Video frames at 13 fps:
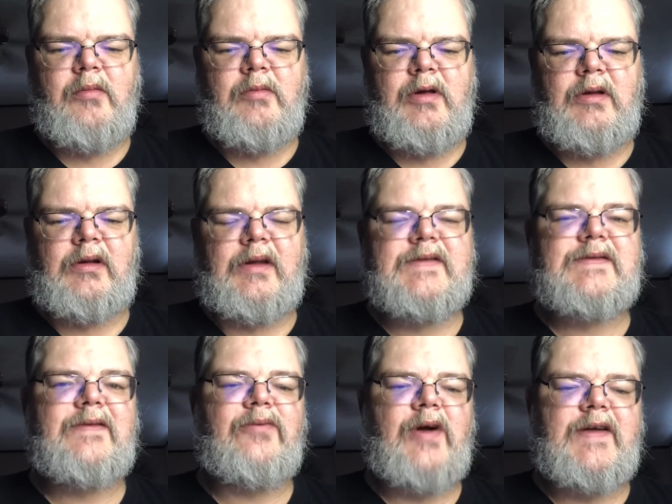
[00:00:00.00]

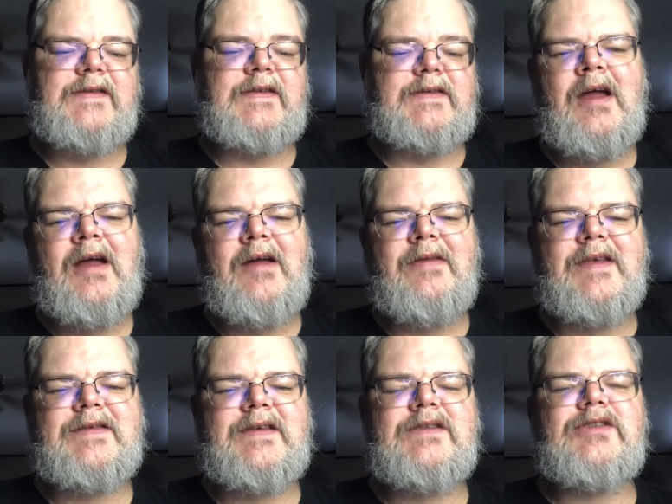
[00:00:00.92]
List of residency.
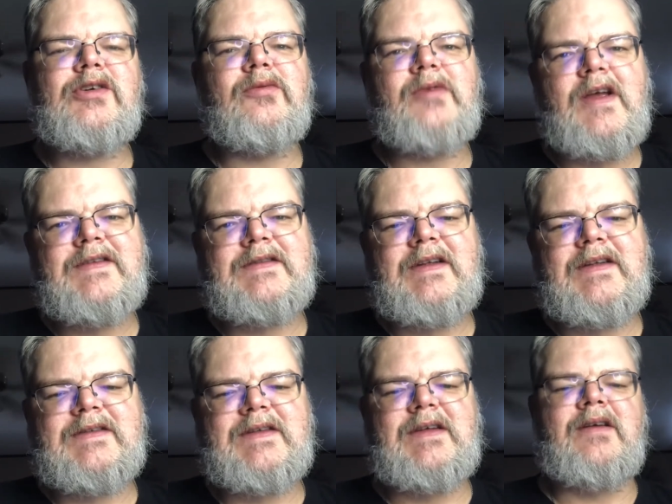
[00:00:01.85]
This is your
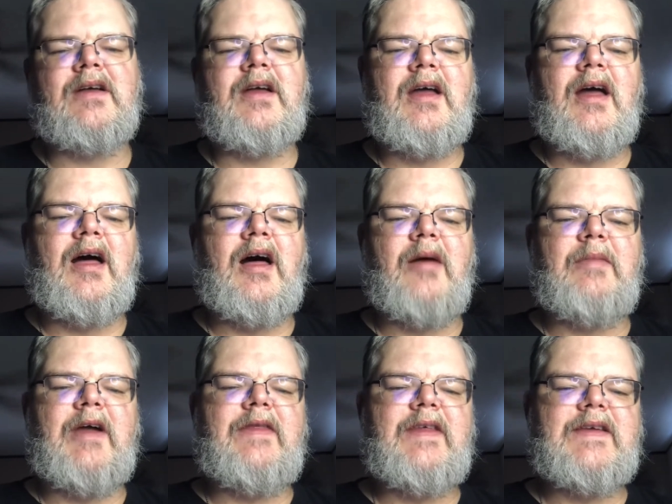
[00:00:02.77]
residency,
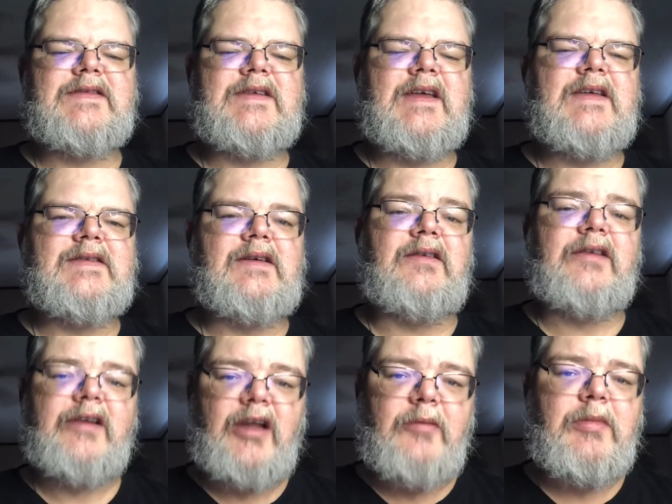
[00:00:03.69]
and this is a
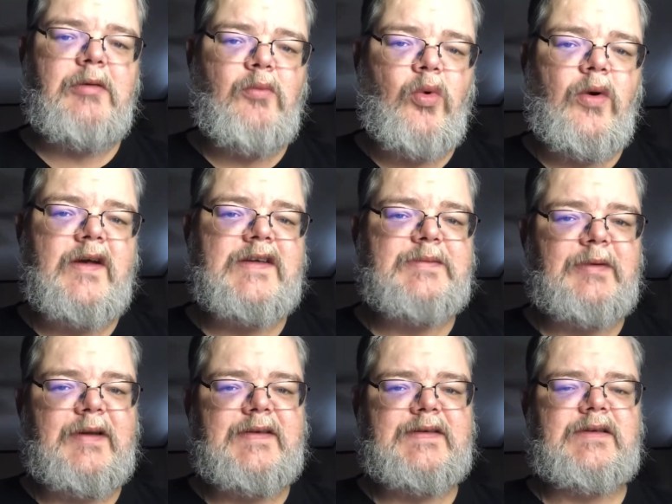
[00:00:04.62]
little bit more
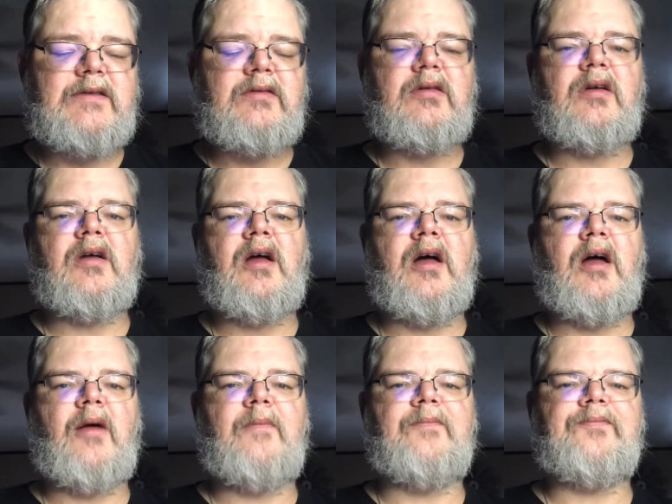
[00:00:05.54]
explicit.
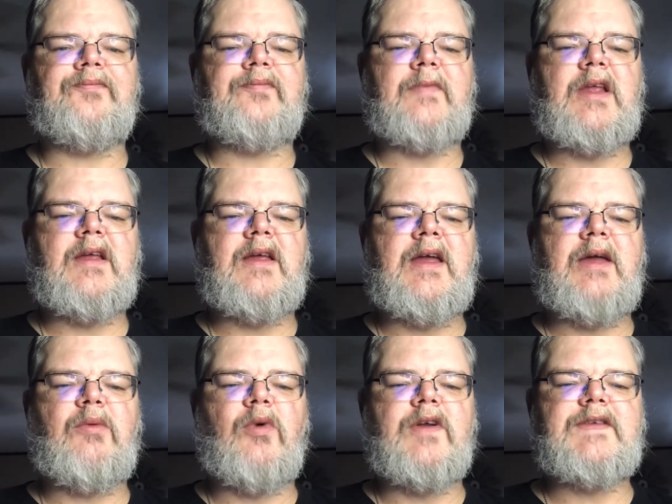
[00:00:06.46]

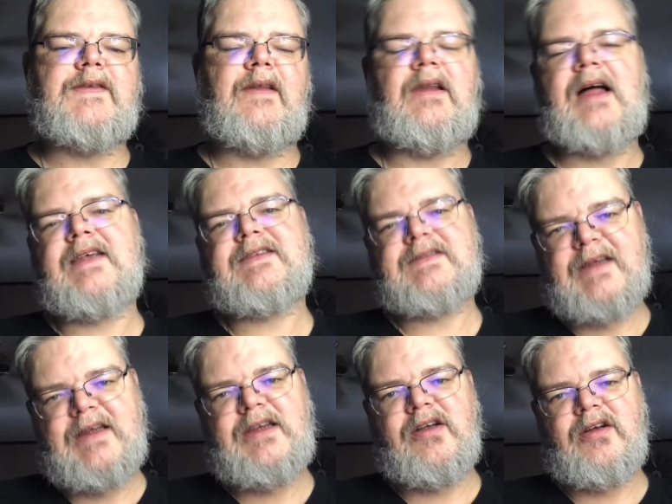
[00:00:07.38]
It wants the last
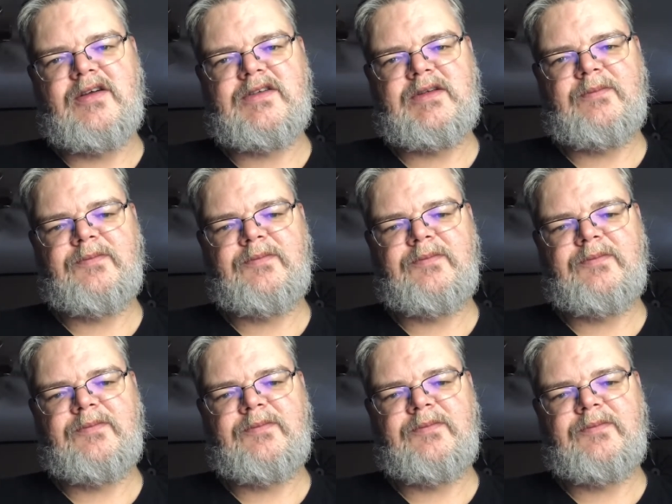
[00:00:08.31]
10 years